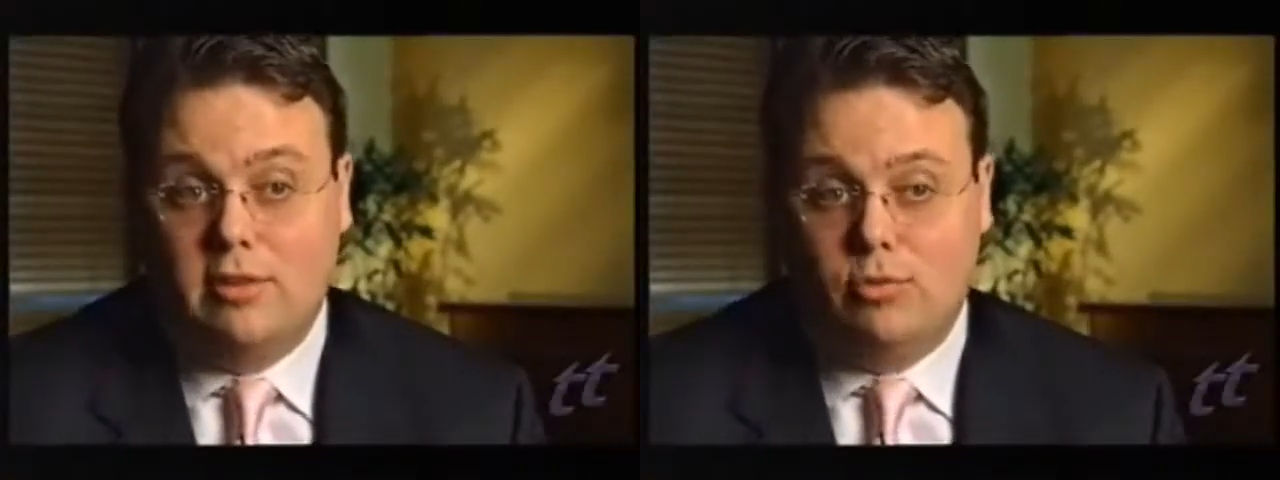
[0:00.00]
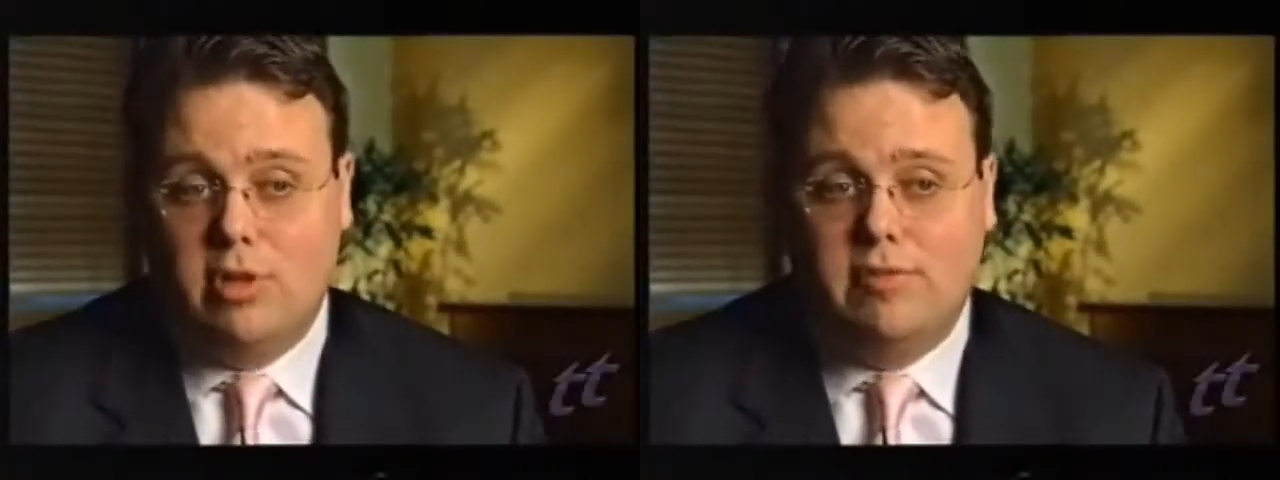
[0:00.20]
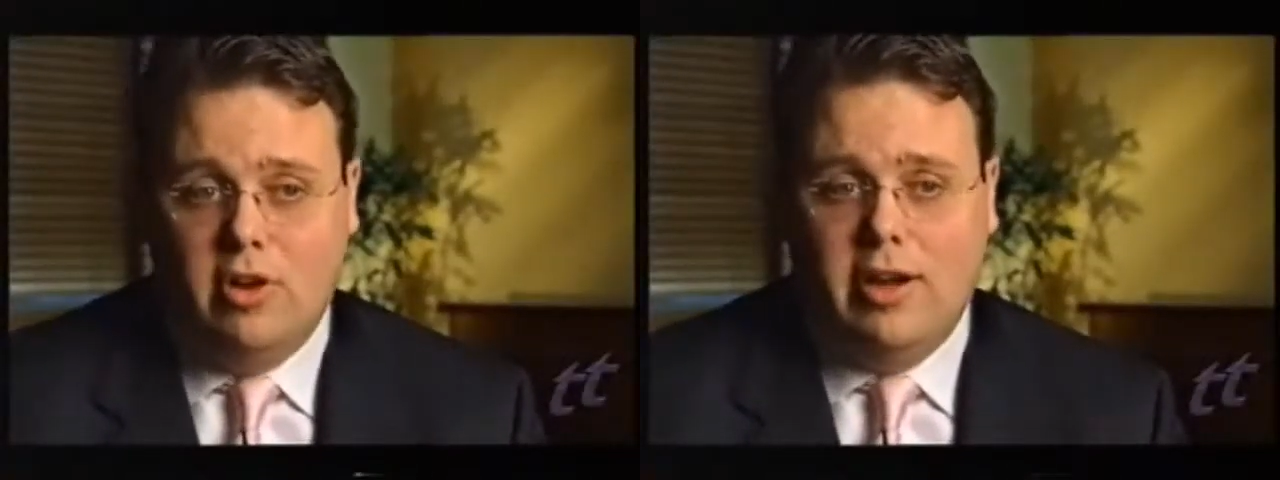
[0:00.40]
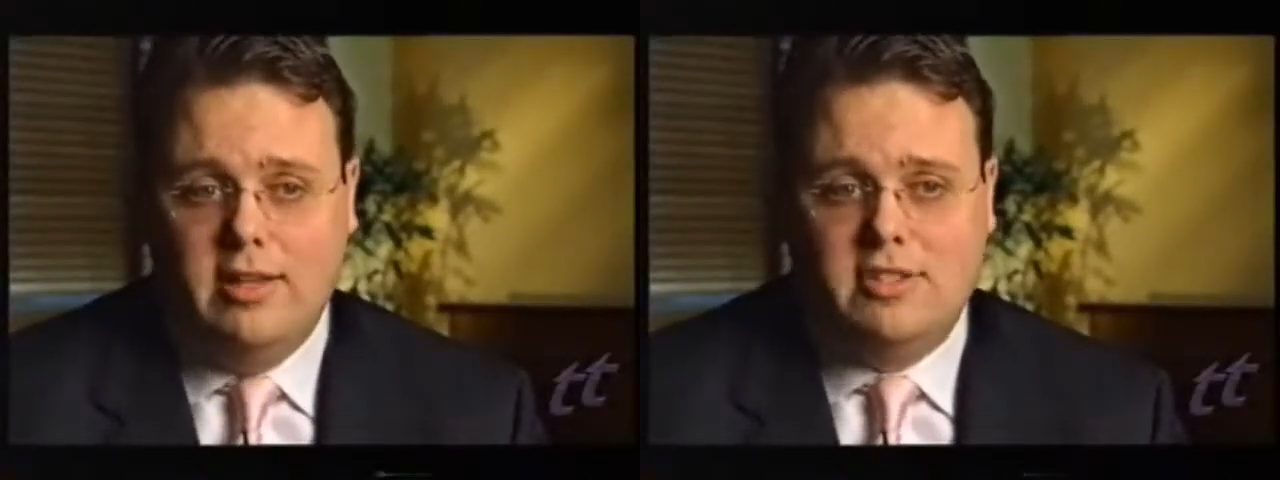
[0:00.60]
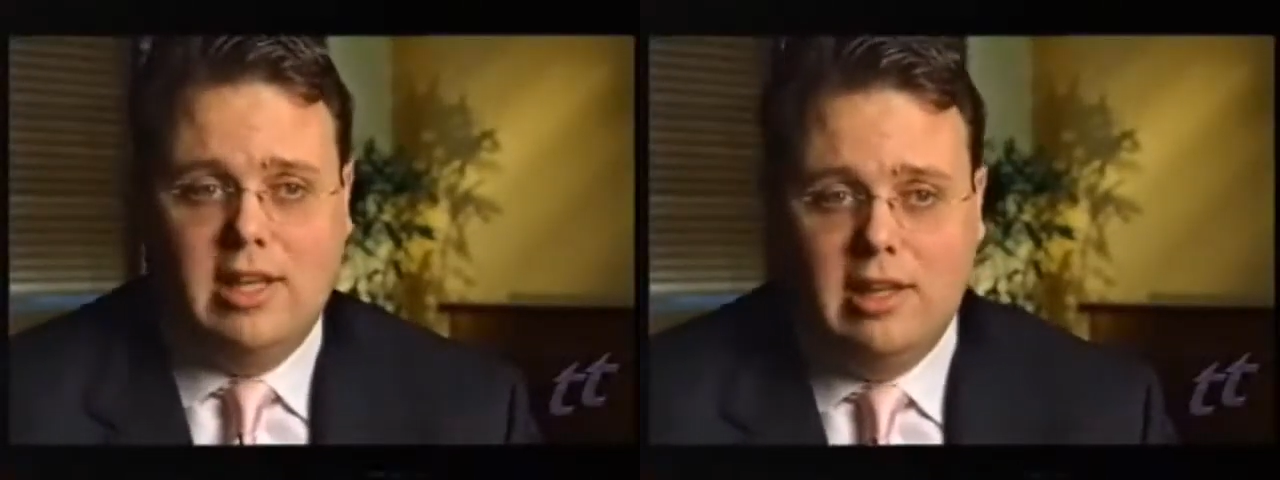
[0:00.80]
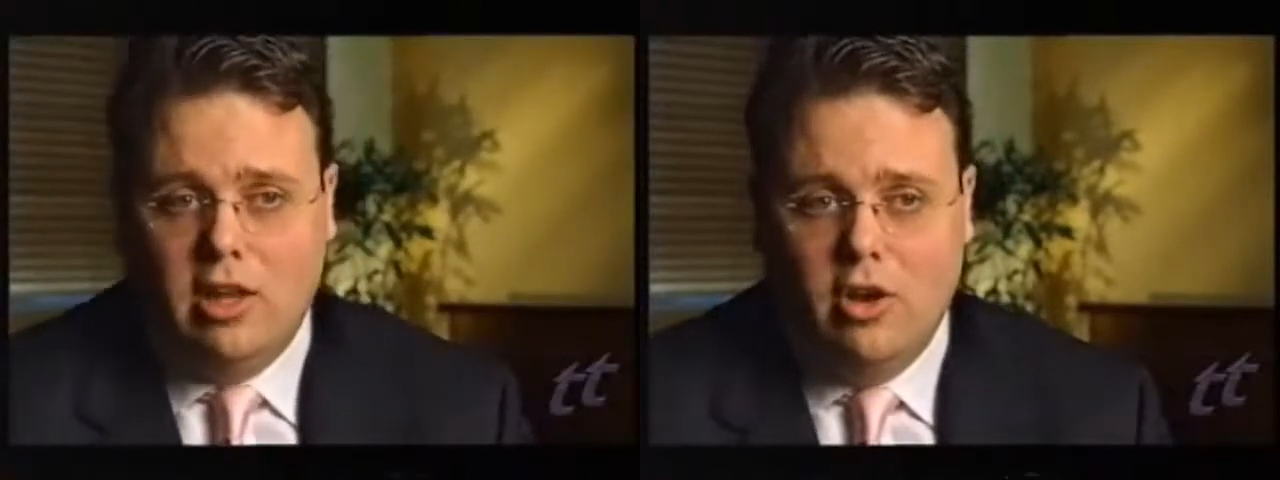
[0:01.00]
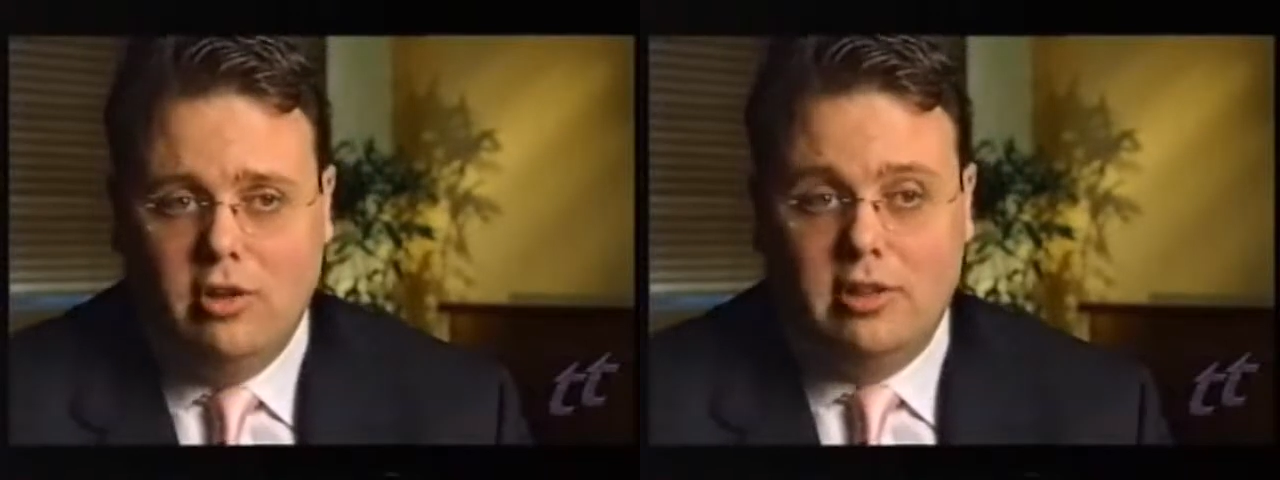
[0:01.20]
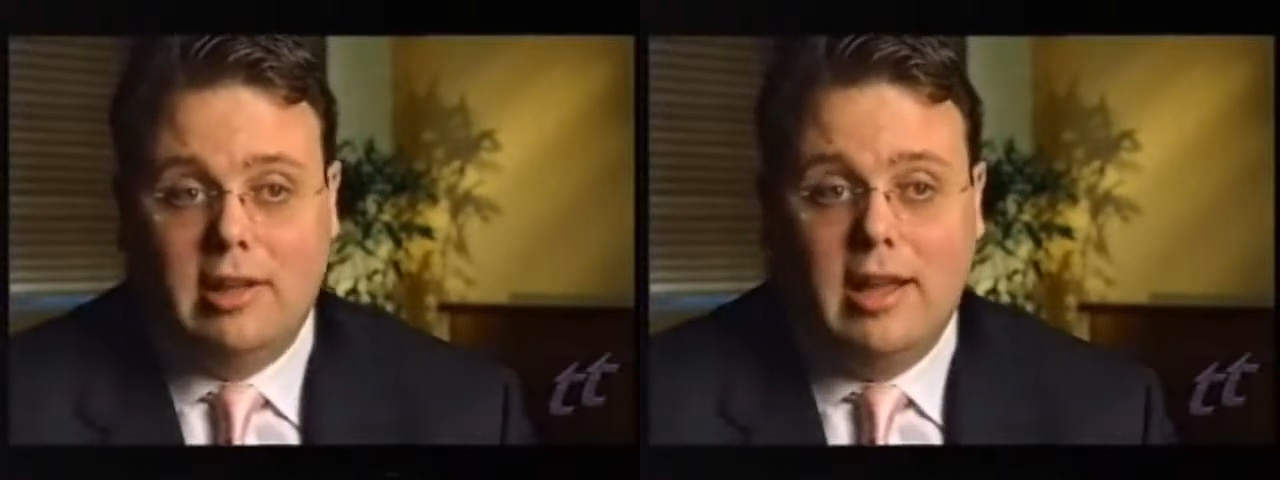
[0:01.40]
that have refinanced their
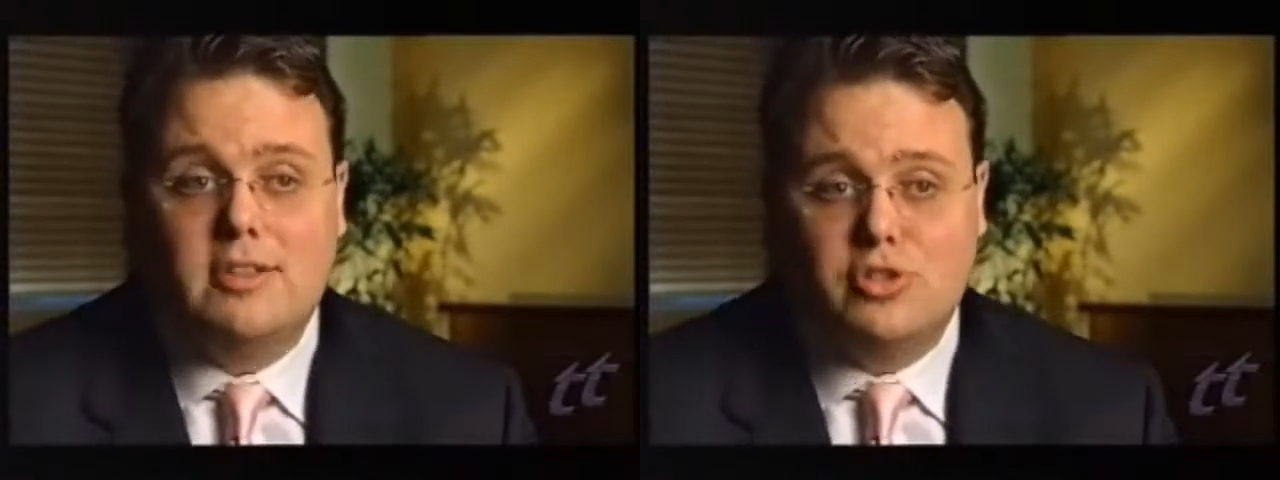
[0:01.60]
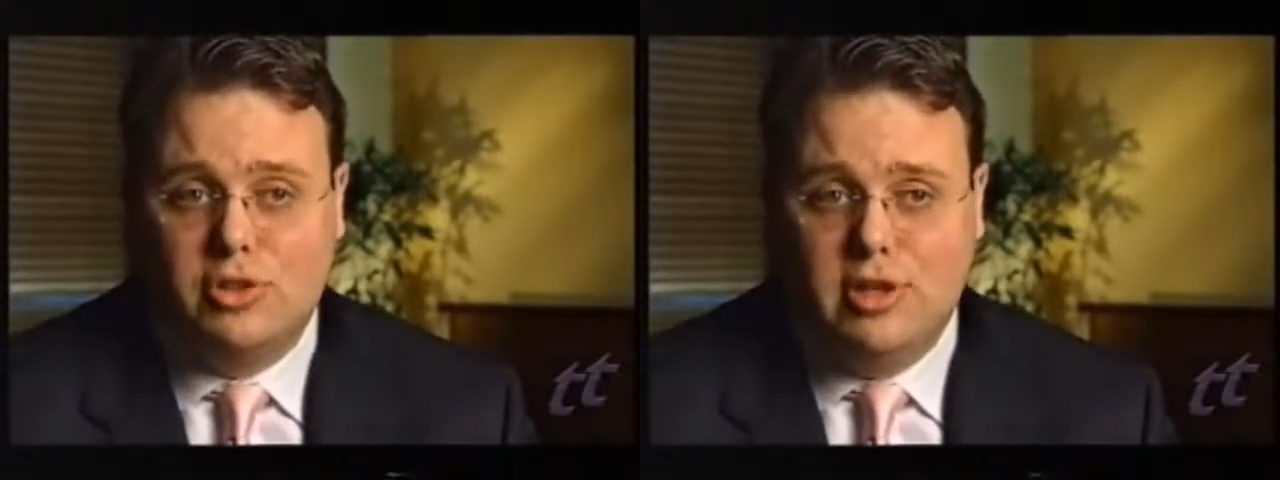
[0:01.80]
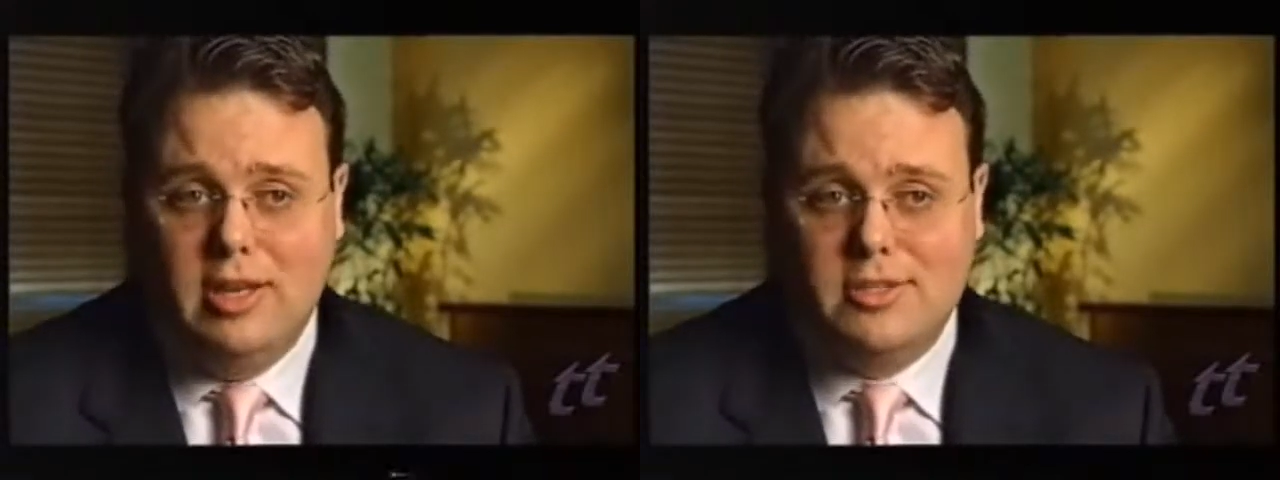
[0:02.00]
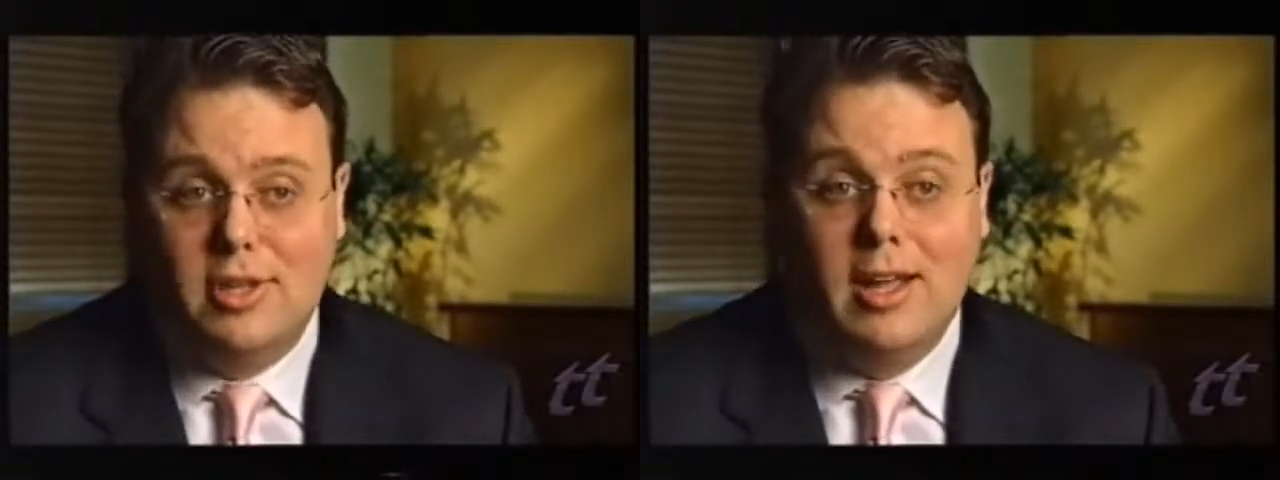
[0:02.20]
loan in the last 2 years,